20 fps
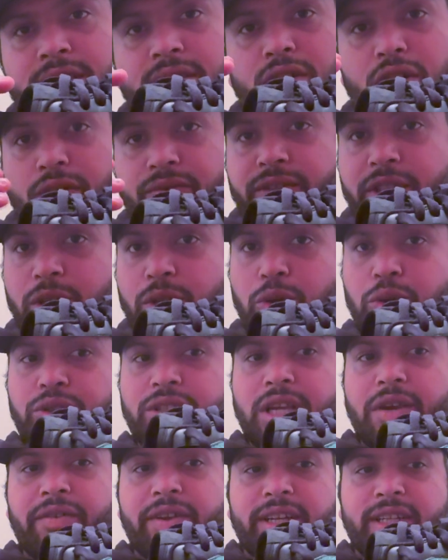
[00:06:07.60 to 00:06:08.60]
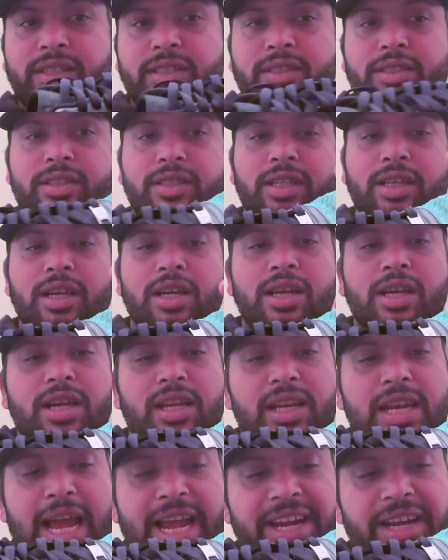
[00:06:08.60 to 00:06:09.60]
of the O 07
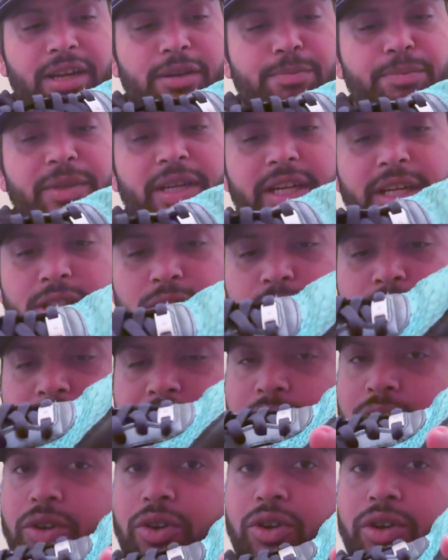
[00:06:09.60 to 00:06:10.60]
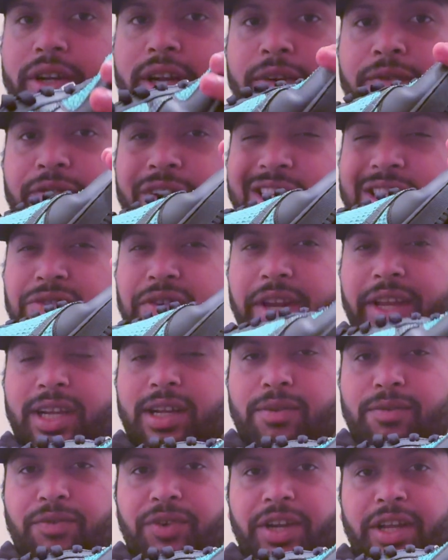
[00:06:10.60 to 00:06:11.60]
lineup. It is very good, it feels very
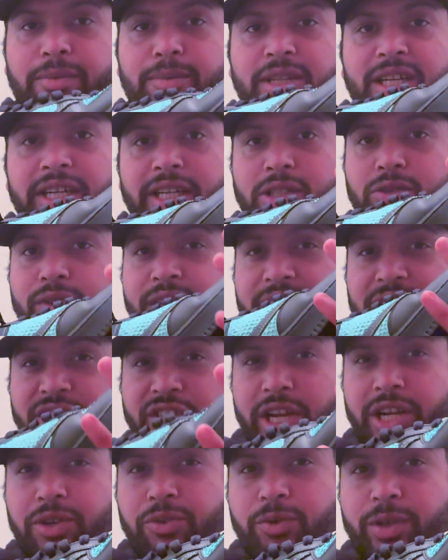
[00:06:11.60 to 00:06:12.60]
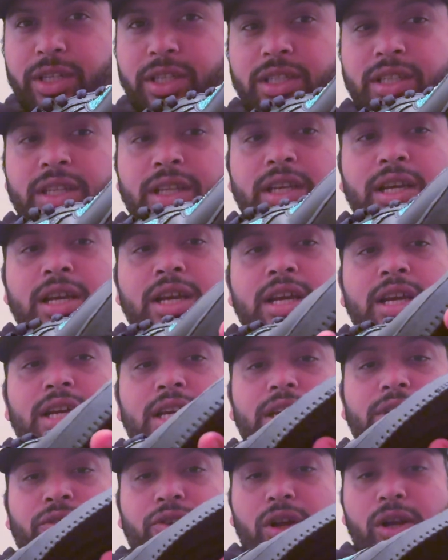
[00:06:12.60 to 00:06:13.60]
comfortable, it is very genuine.
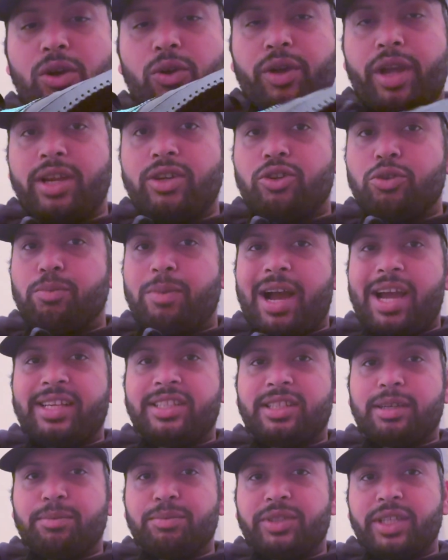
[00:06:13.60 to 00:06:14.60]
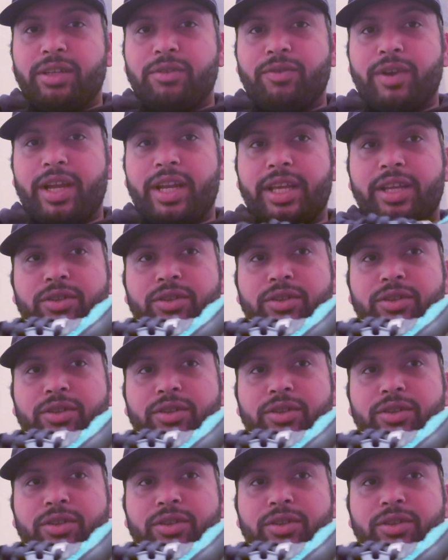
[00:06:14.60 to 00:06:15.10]
If you are looking to buy something very,